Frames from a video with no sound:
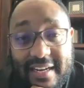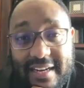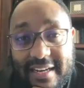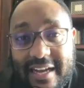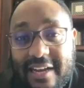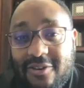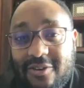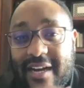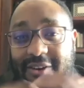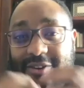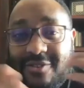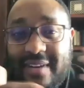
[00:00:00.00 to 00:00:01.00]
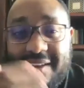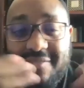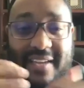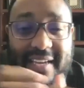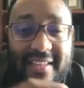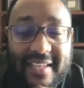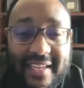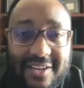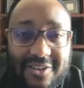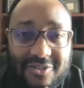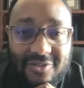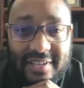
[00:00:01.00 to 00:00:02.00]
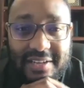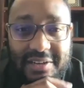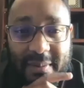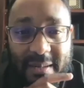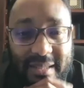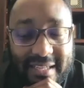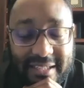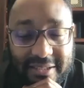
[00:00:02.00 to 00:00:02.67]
how do you navigate that? How do you think about that?